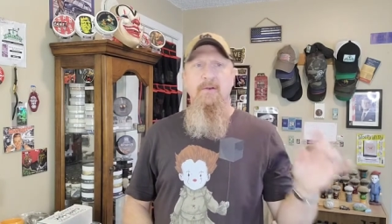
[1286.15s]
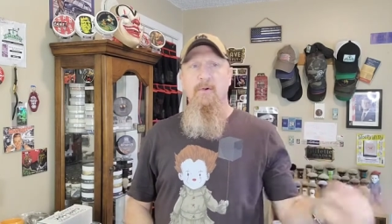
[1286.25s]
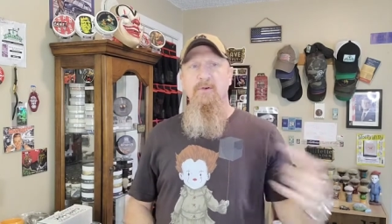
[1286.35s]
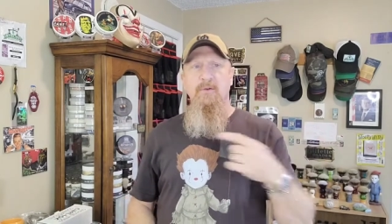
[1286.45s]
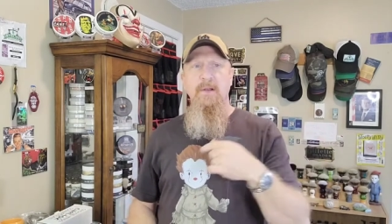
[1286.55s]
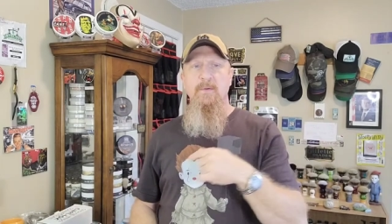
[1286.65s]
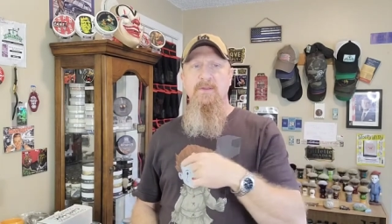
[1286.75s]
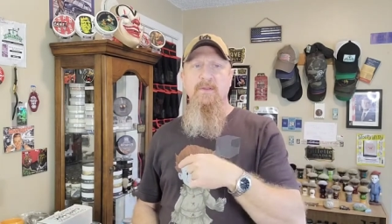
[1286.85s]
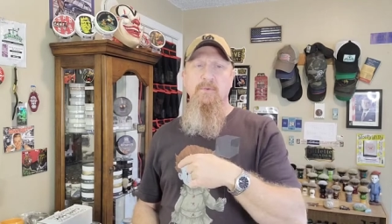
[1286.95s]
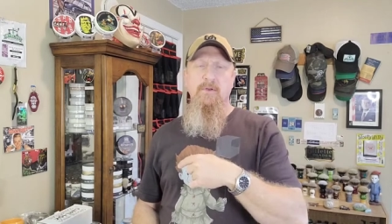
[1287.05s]
nor do I with
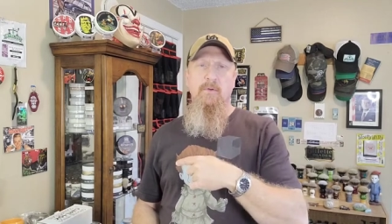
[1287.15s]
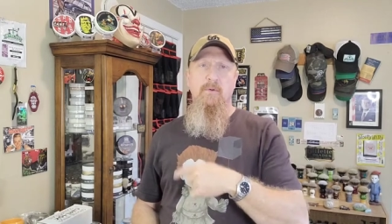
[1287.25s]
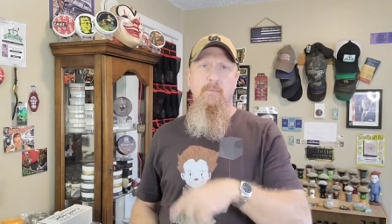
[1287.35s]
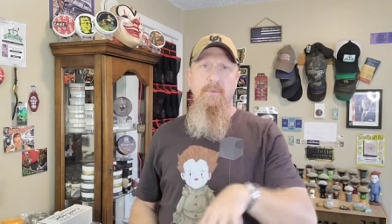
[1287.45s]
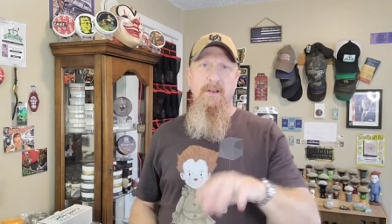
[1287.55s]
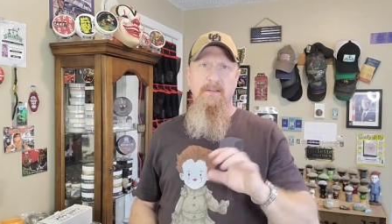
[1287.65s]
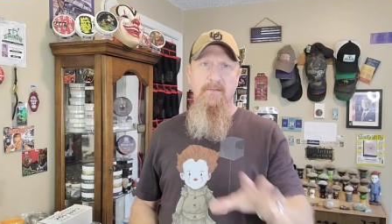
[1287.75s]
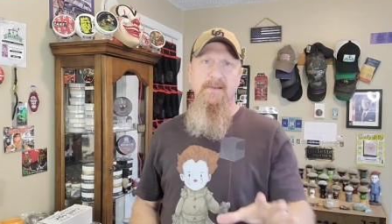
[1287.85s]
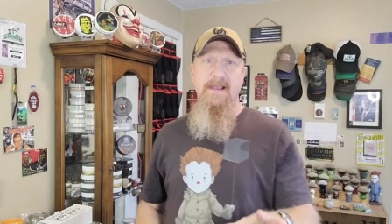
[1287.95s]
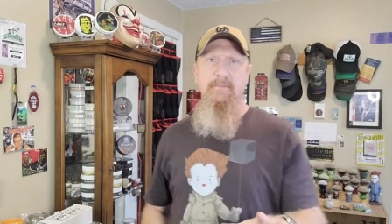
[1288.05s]
Lump of Coal, but I'd
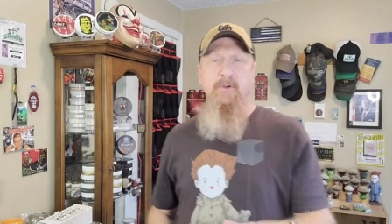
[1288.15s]
love to have